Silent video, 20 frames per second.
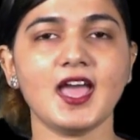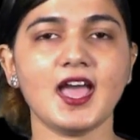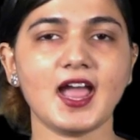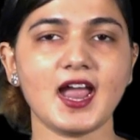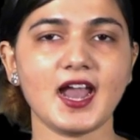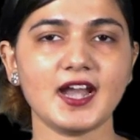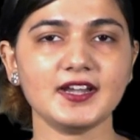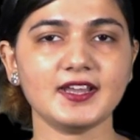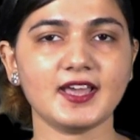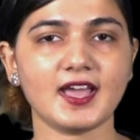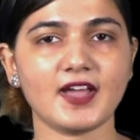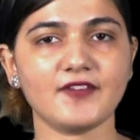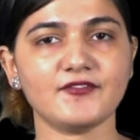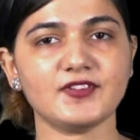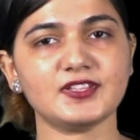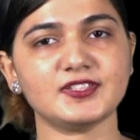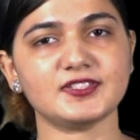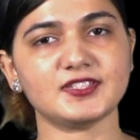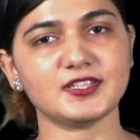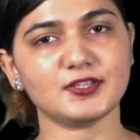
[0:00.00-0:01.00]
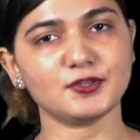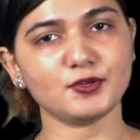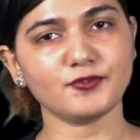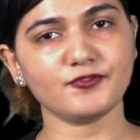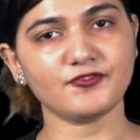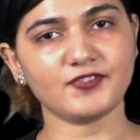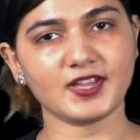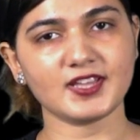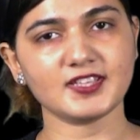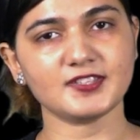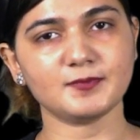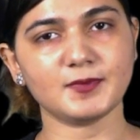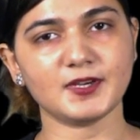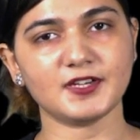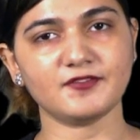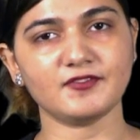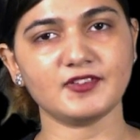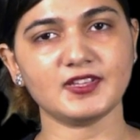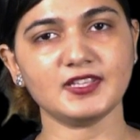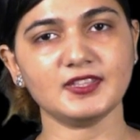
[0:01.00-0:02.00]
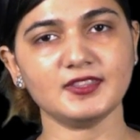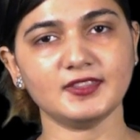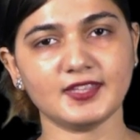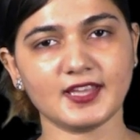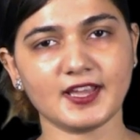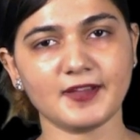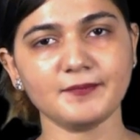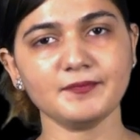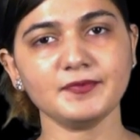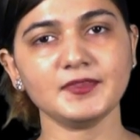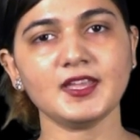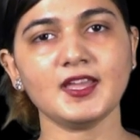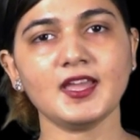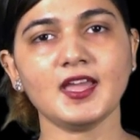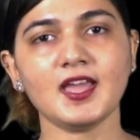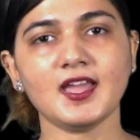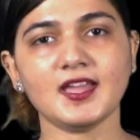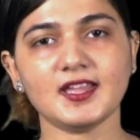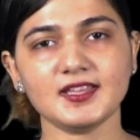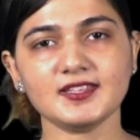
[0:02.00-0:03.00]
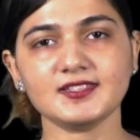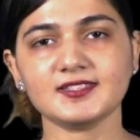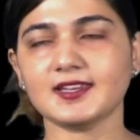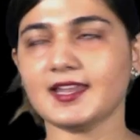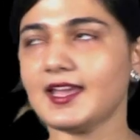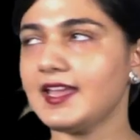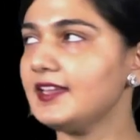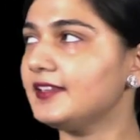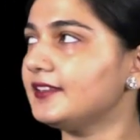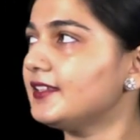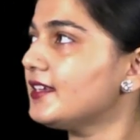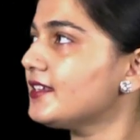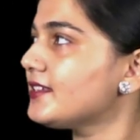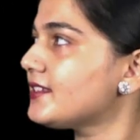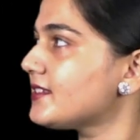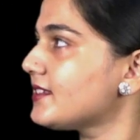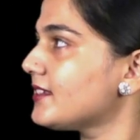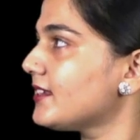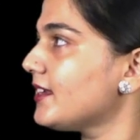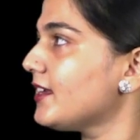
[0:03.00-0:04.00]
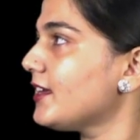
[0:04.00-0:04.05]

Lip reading: and having 0 phase between them is like this.